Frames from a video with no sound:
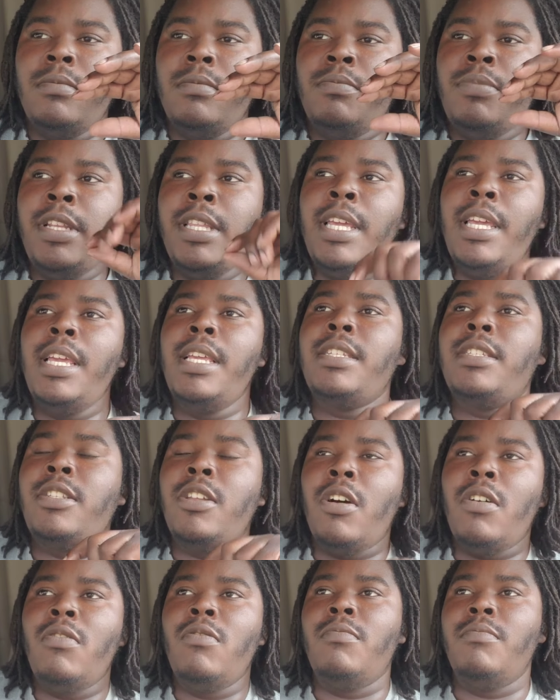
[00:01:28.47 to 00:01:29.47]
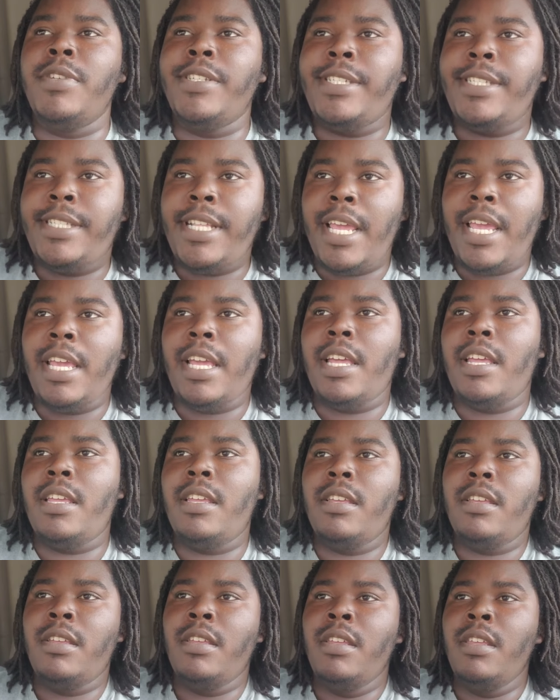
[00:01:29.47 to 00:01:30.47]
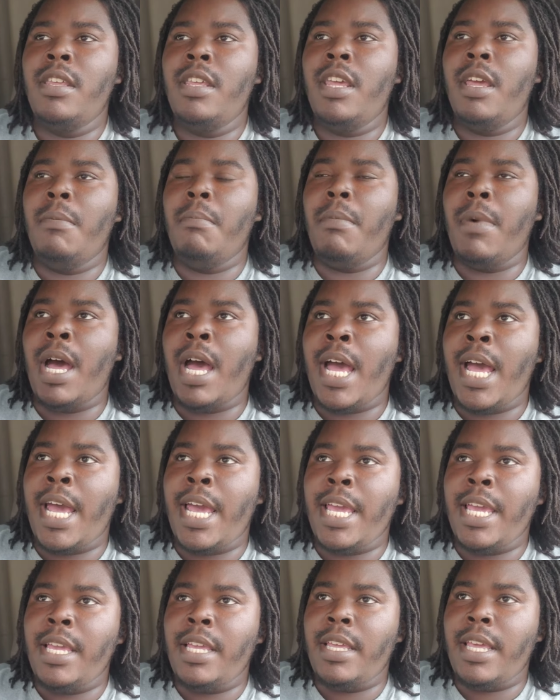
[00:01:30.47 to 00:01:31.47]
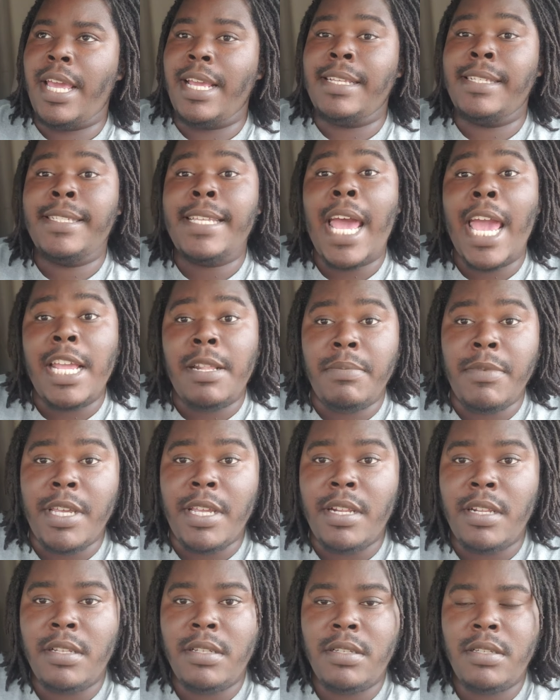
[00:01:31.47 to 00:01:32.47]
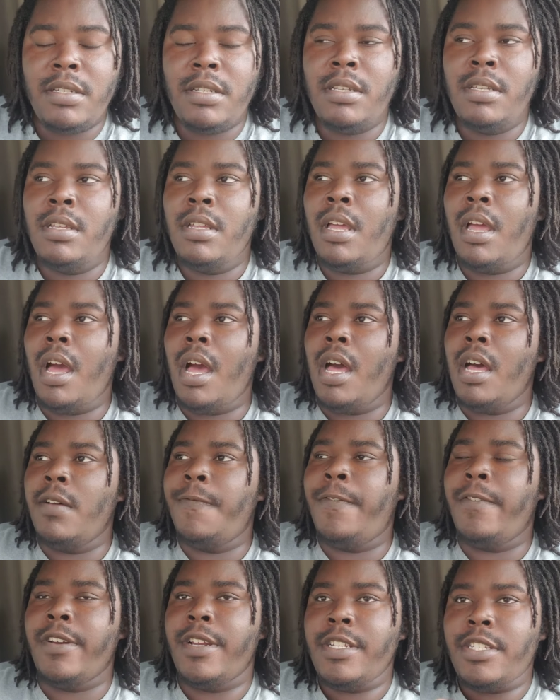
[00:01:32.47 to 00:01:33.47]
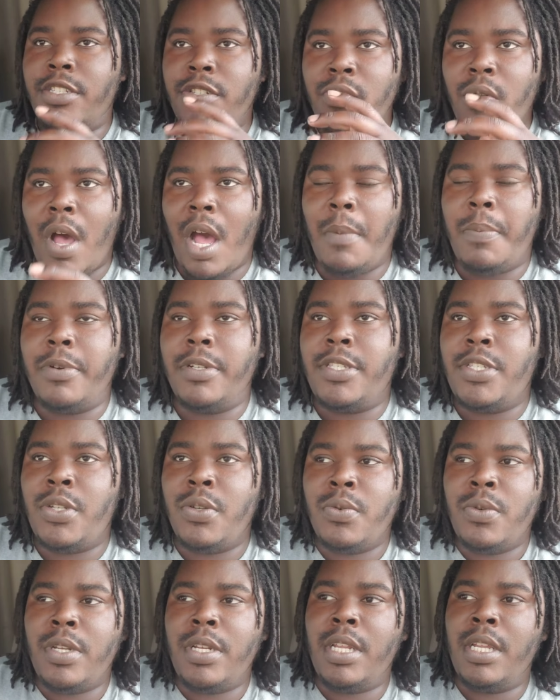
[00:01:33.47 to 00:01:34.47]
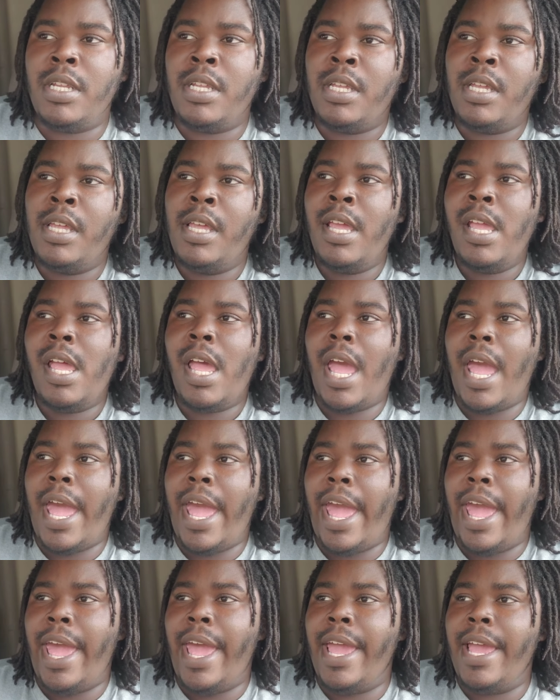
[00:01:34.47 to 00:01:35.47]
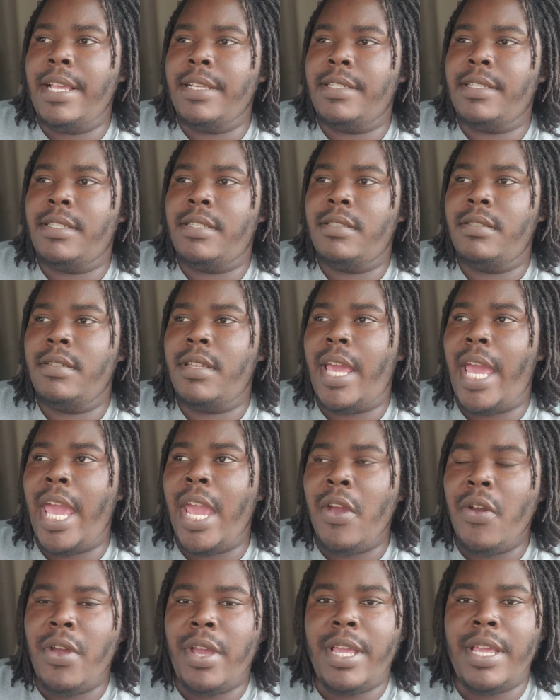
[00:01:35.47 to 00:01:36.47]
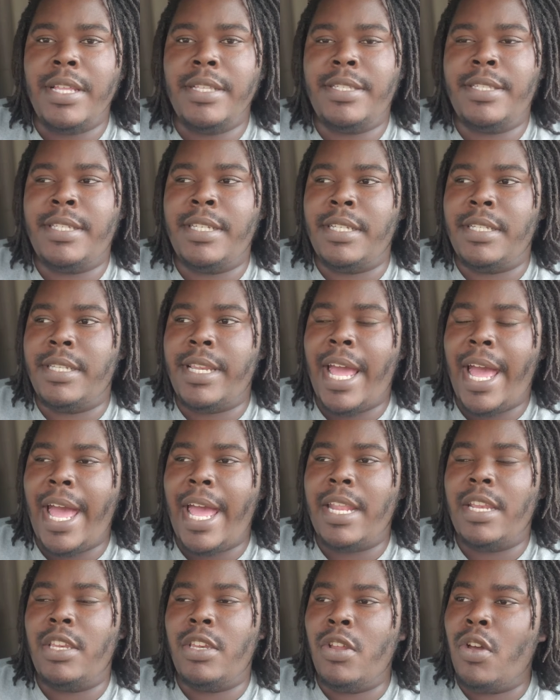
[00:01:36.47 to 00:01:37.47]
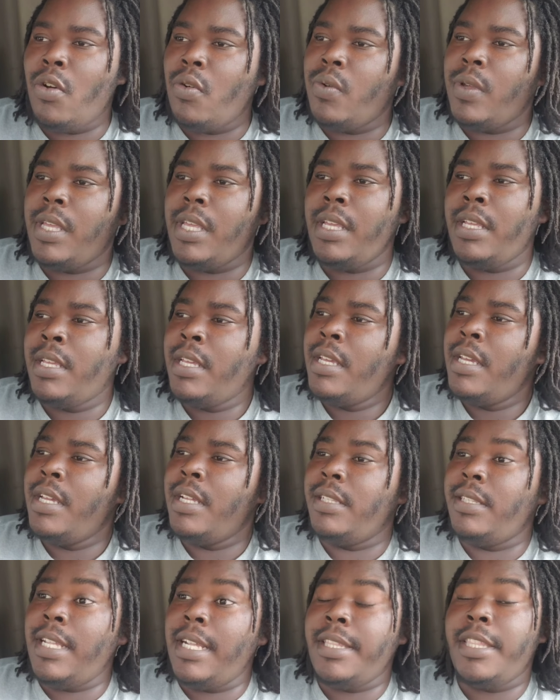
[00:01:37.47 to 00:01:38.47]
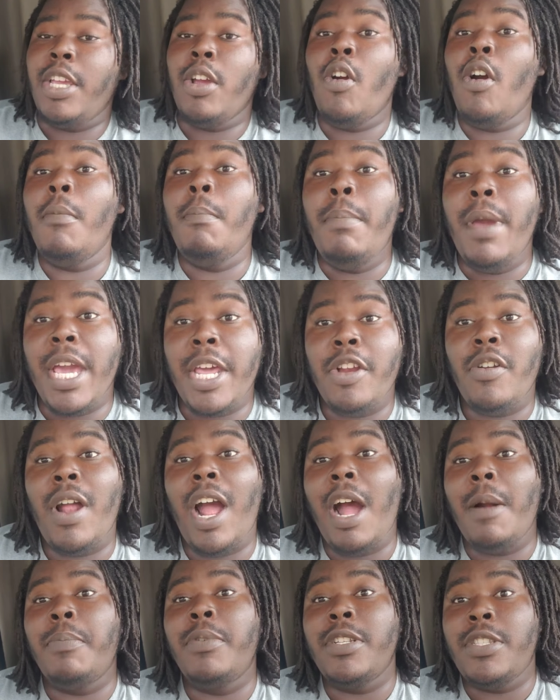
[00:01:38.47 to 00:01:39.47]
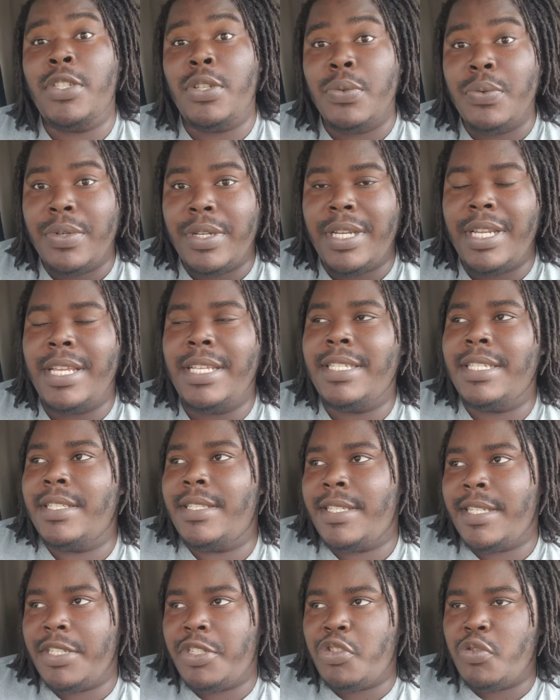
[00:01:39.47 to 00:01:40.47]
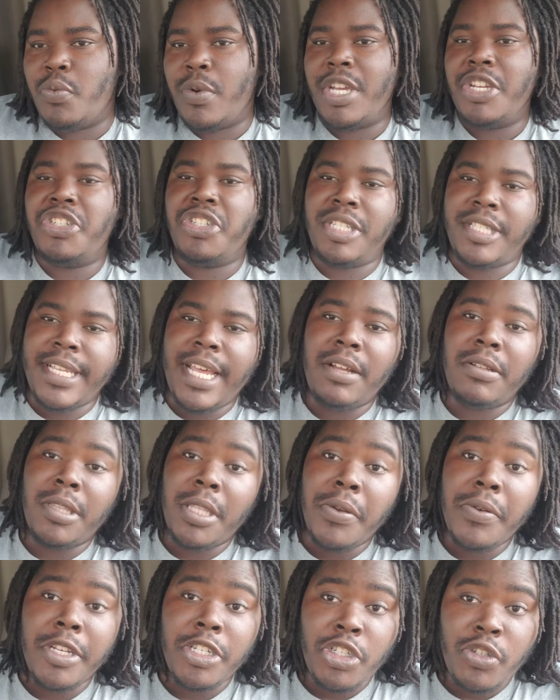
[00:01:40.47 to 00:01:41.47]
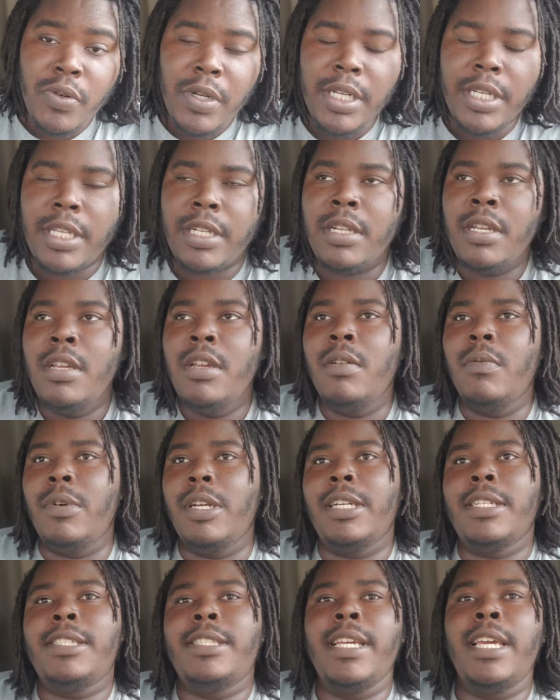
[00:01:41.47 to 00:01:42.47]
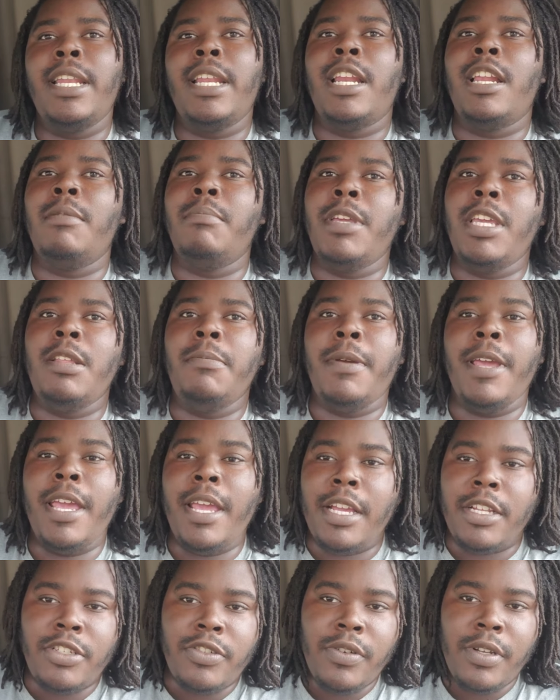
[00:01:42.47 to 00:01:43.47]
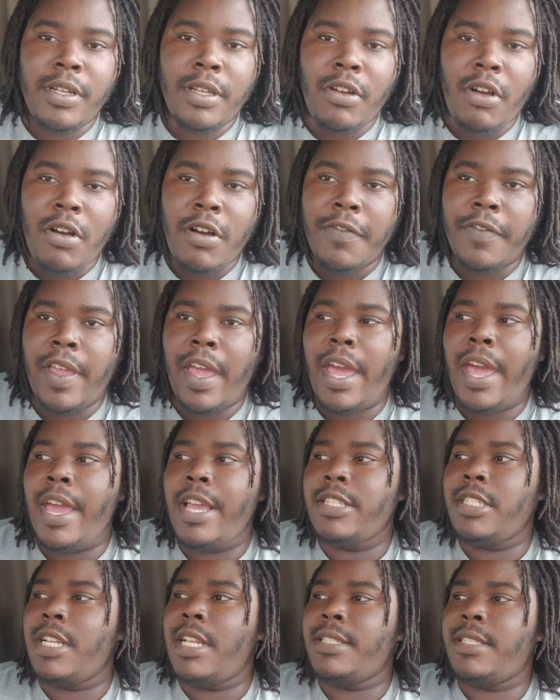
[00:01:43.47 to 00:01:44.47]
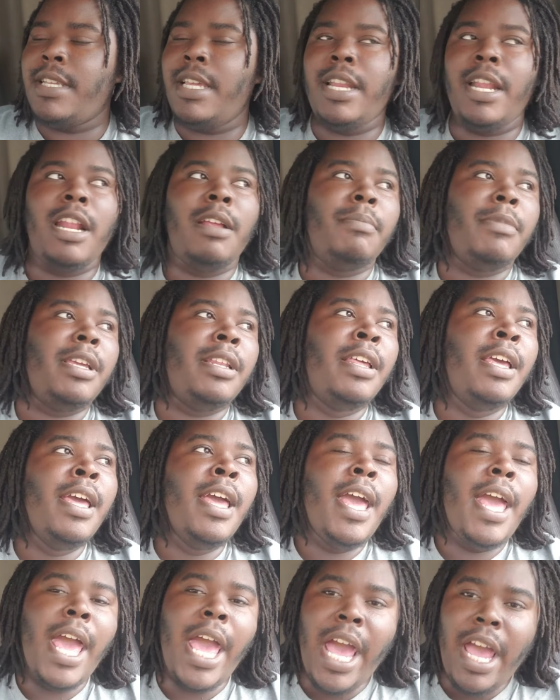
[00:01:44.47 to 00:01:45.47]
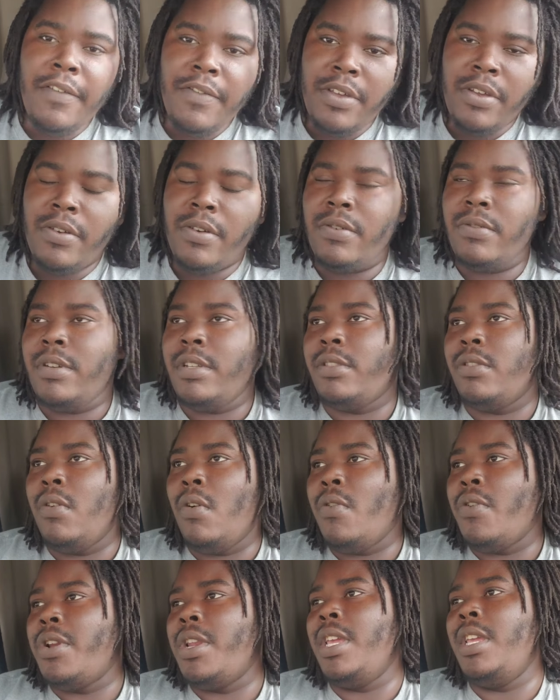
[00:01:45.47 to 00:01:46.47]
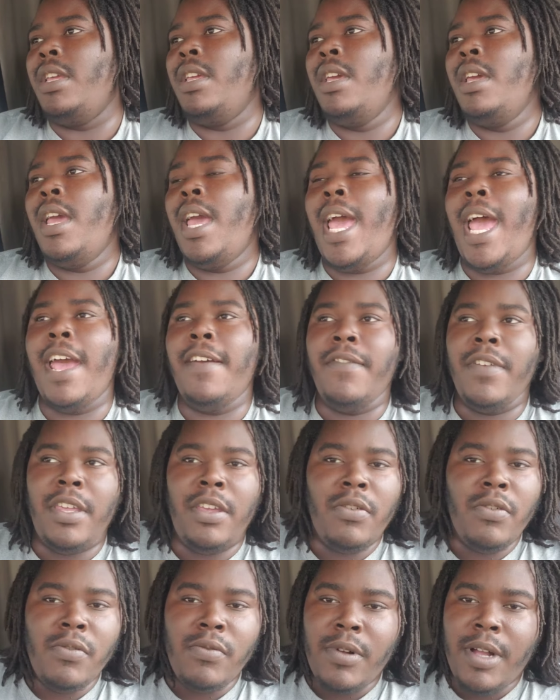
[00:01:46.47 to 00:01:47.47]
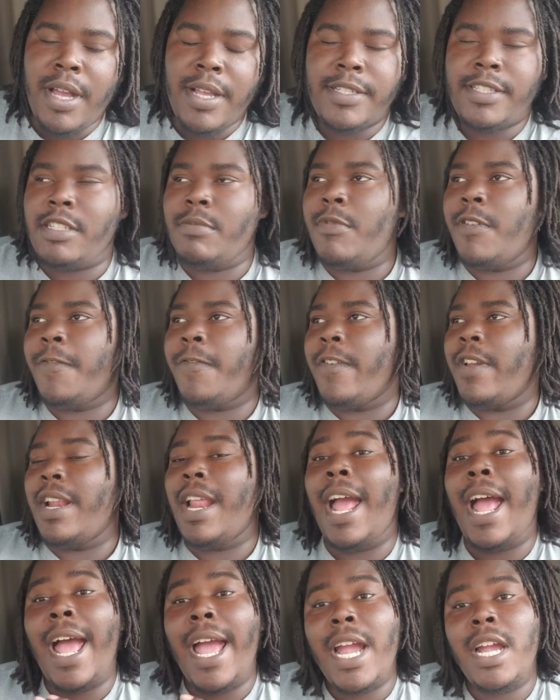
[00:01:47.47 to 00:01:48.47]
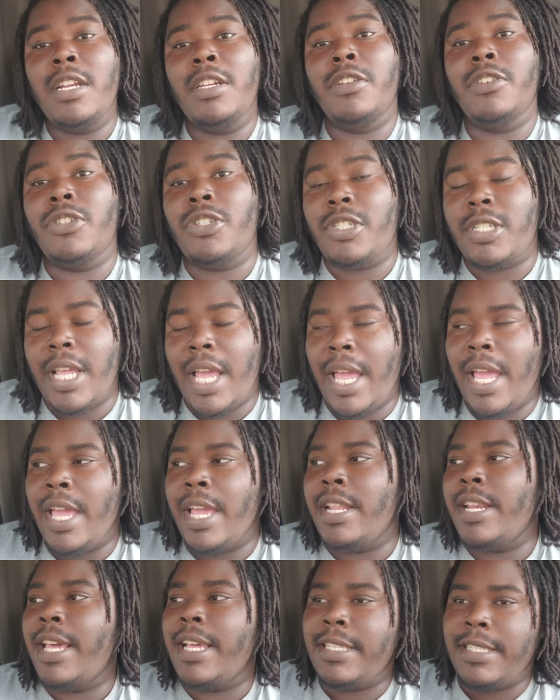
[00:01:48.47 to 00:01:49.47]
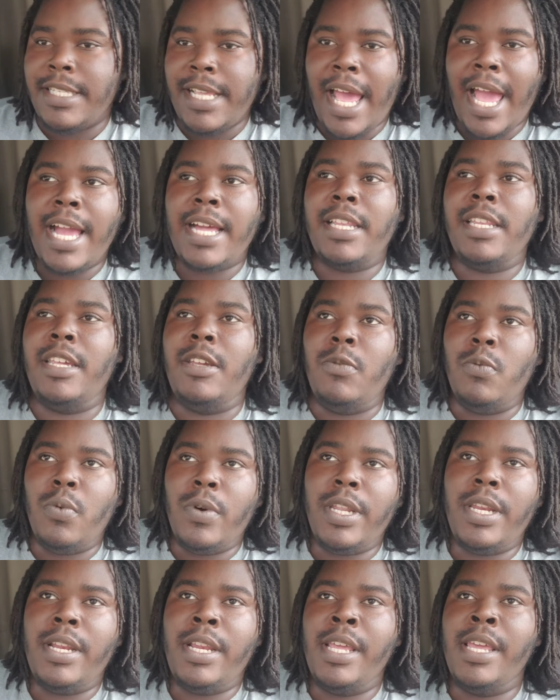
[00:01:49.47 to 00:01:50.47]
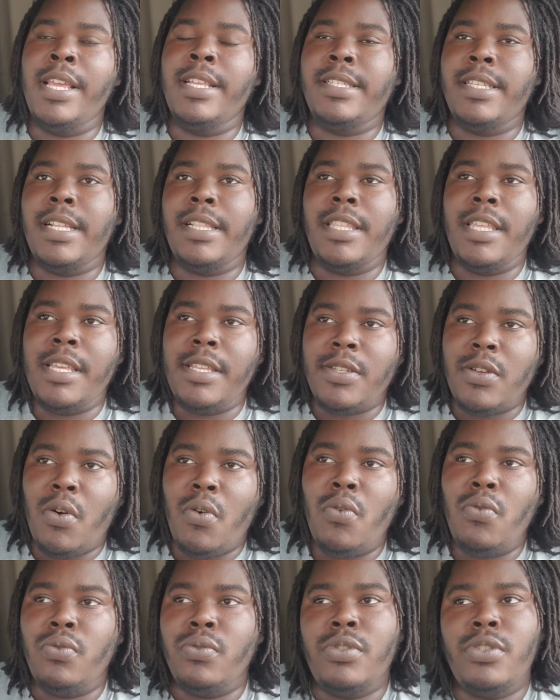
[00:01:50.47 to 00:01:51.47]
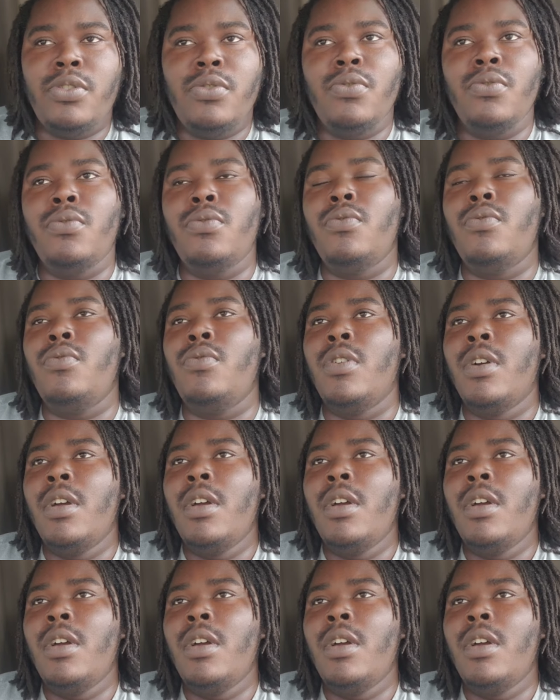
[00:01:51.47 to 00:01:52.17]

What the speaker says: please don't mistake my excitement for this new opportunity as arrogance to not knowing that there are better opportunities and situations out there in trucking. When I say that, I mean paying a truck off cash. When I say that, I mean having your own authority, having your own customer freight. I understand exactly what it is that these old school